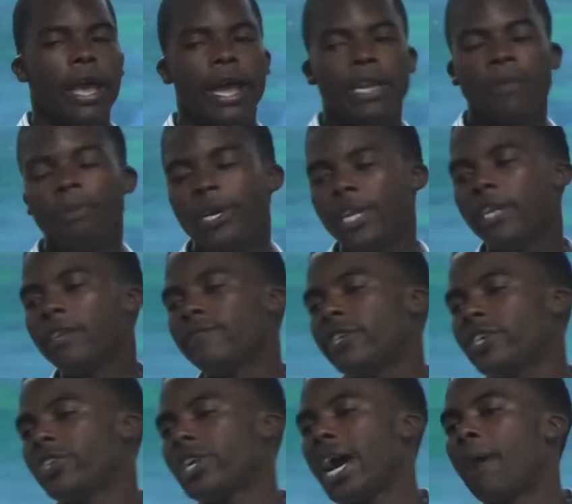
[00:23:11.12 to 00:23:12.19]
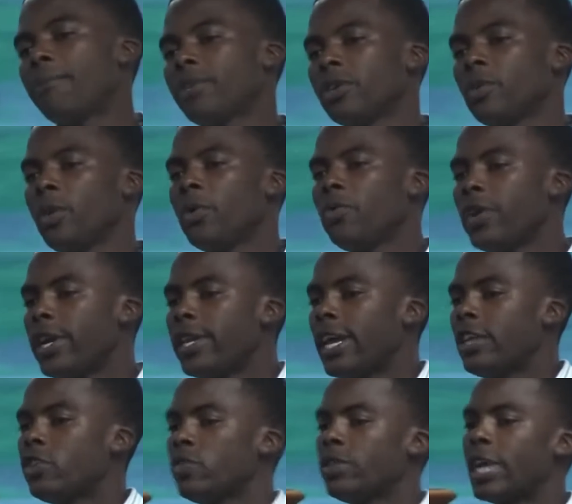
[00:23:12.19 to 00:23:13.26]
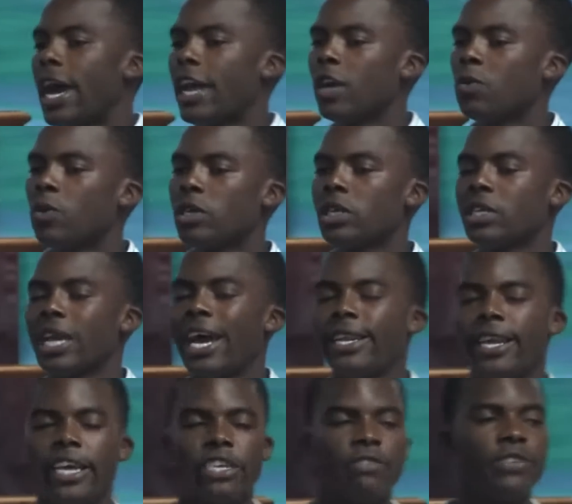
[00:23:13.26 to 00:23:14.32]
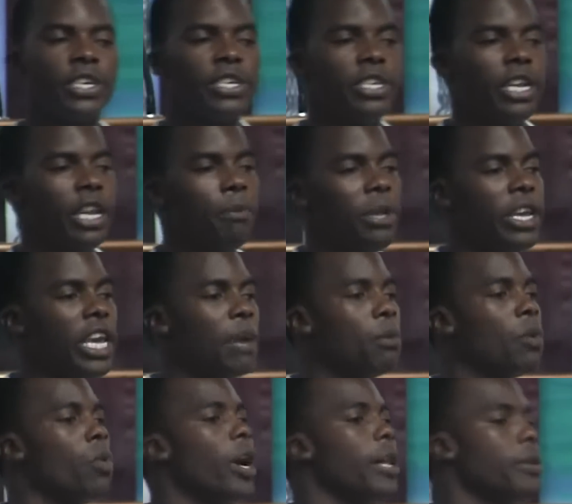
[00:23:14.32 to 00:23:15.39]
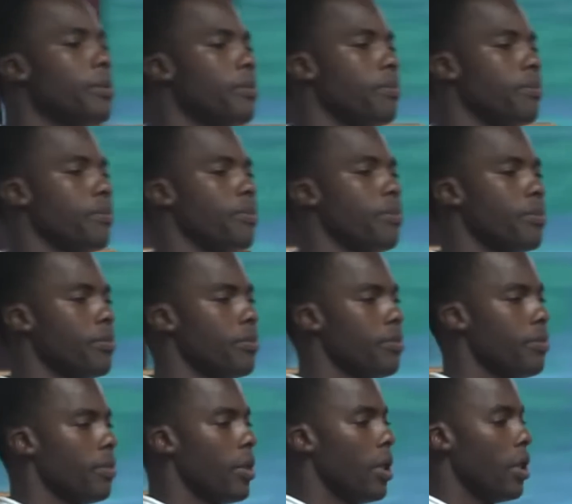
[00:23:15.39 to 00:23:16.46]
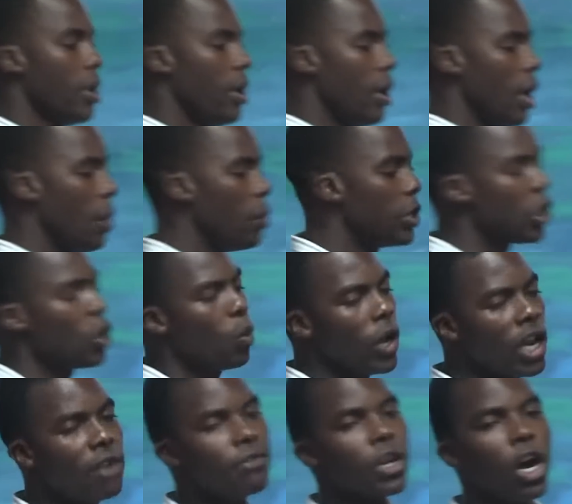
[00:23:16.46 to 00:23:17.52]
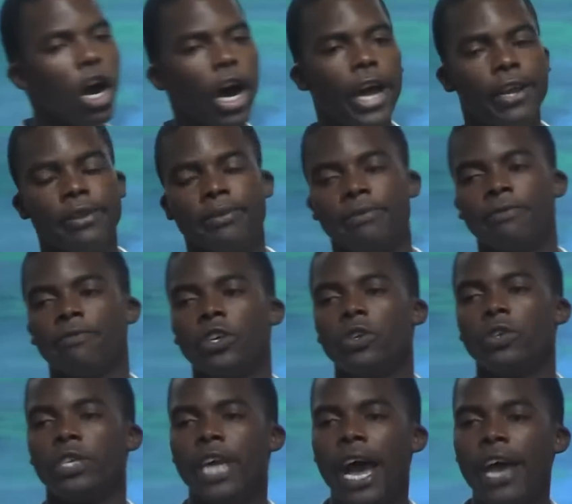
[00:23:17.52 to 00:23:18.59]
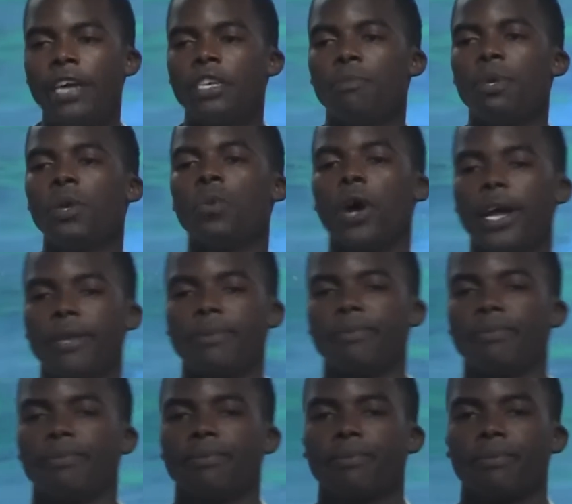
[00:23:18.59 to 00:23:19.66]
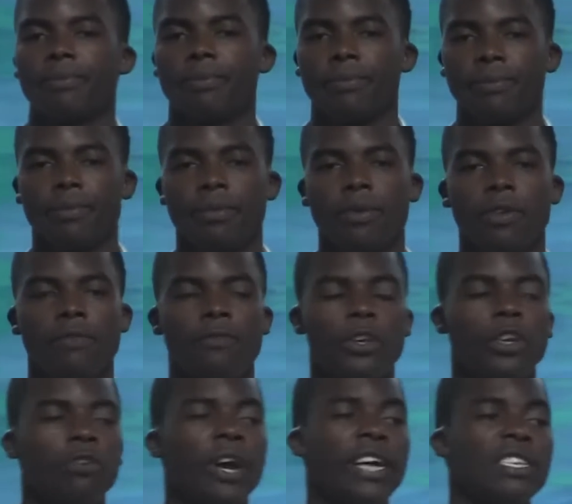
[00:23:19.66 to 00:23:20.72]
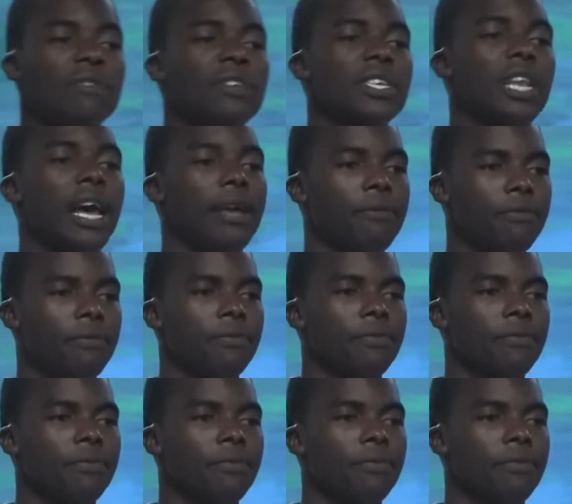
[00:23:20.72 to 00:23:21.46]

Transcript: At the beginning of this chapter, we read that Uzziah was, at the age of 16, he became a what? It was the will of God for Uzziah to be what? For the rest of his life.